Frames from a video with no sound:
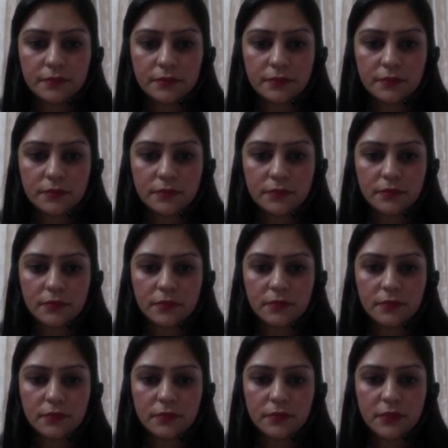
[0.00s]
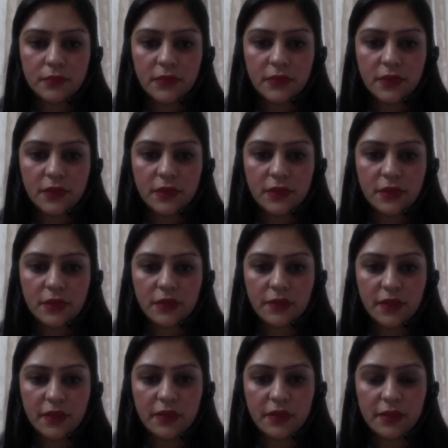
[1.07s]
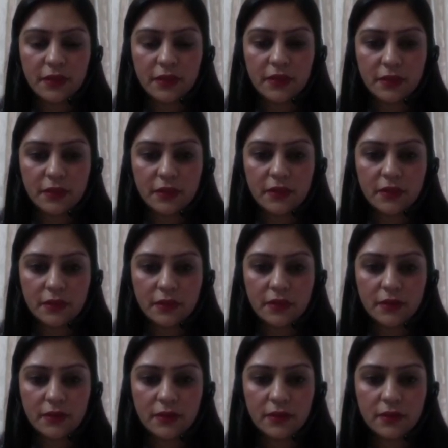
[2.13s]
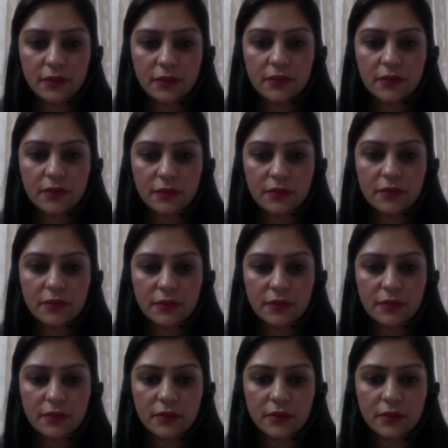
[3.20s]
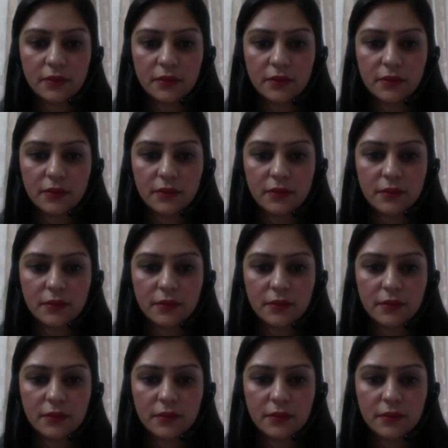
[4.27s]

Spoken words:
(not speaking)